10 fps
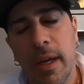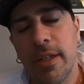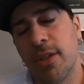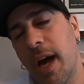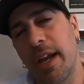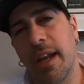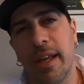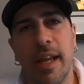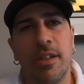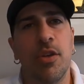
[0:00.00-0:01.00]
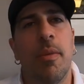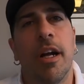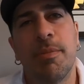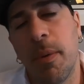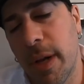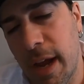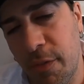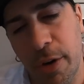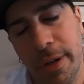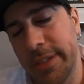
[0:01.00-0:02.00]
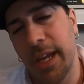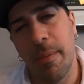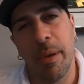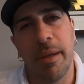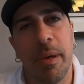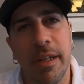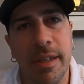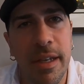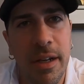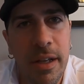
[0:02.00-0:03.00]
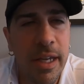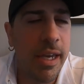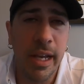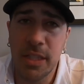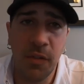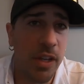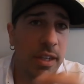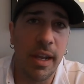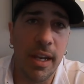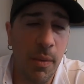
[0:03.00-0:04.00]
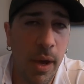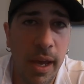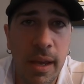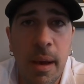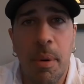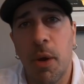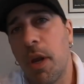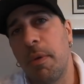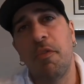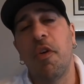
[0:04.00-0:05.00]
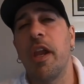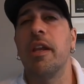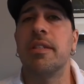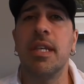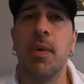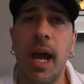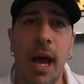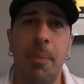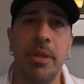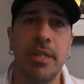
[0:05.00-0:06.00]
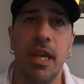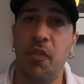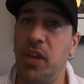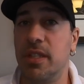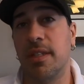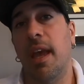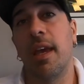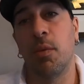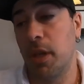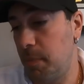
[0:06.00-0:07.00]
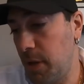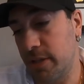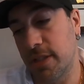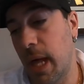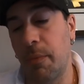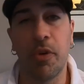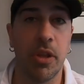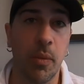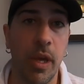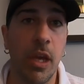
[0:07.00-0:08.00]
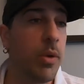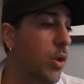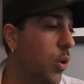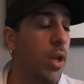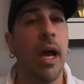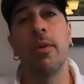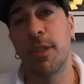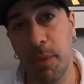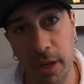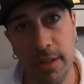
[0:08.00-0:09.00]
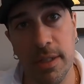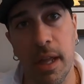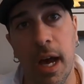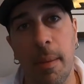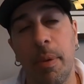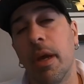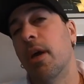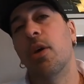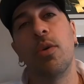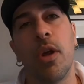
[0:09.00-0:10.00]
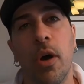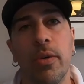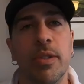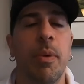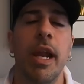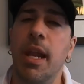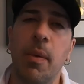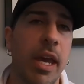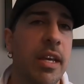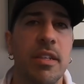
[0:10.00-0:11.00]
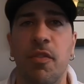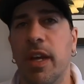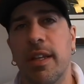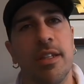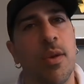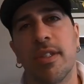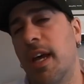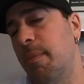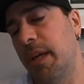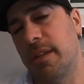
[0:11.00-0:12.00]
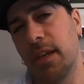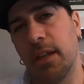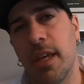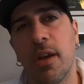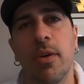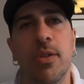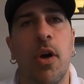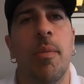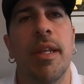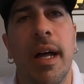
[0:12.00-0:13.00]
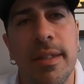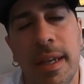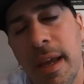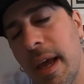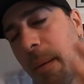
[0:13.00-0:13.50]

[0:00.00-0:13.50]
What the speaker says: So I didn't like that too much, but whatever. It's not a big deal. He gets evicted anyway, but it would have been funny to see what happens if he stayed. Would he be on slop for another week? Would the whole house be on slop? Who knows? But anyway, he's evicted, so it's not a big deal. He goes home and that's it.